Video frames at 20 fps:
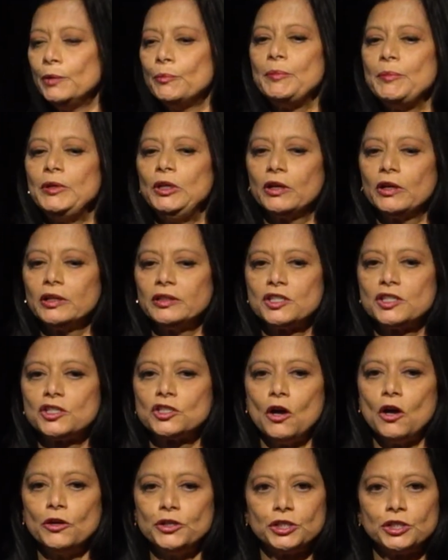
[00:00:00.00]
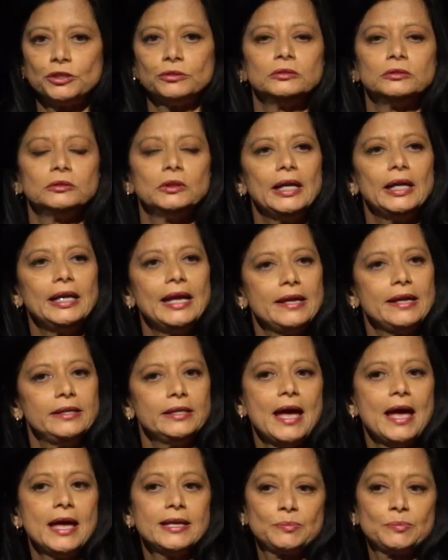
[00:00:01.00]
When we look at the social
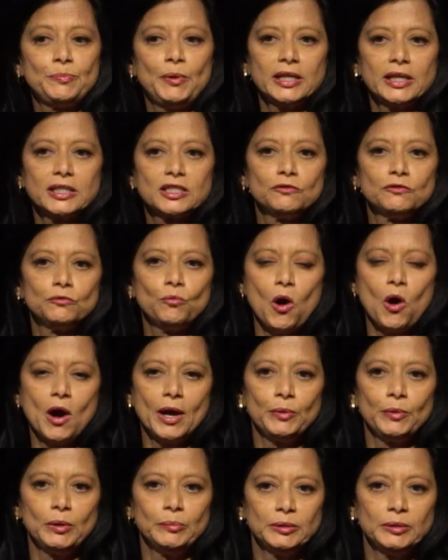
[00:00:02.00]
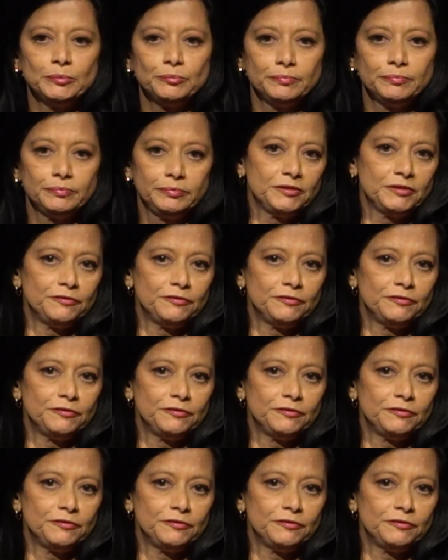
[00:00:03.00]
aspects of why women